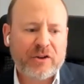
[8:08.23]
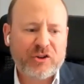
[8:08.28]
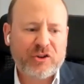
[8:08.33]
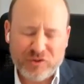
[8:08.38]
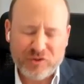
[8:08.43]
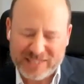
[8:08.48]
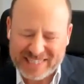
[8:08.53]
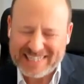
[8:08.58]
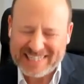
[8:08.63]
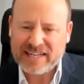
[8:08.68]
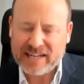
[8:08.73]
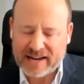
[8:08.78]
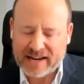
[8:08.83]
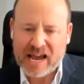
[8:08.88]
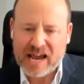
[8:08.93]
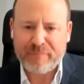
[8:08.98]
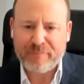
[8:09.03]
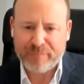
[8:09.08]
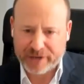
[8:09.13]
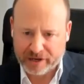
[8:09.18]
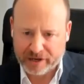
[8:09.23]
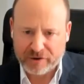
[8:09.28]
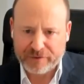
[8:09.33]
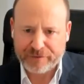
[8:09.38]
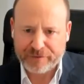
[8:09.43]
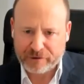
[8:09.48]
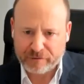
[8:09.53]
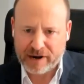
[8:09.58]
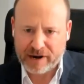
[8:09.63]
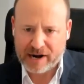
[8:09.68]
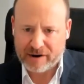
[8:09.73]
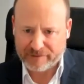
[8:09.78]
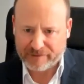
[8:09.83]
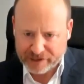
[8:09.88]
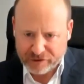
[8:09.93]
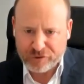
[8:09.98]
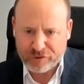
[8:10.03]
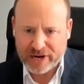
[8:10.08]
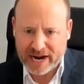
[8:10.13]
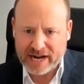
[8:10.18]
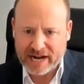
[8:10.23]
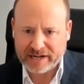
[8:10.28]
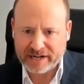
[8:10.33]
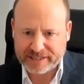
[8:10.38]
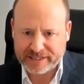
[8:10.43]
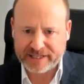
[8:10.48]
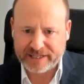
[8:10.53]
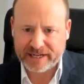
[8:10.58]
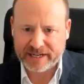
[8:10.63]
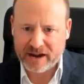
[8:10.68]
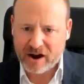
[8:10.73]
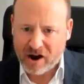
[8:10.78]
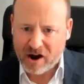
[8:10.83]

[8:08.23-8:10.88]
Do you see that happening on the ground in reality?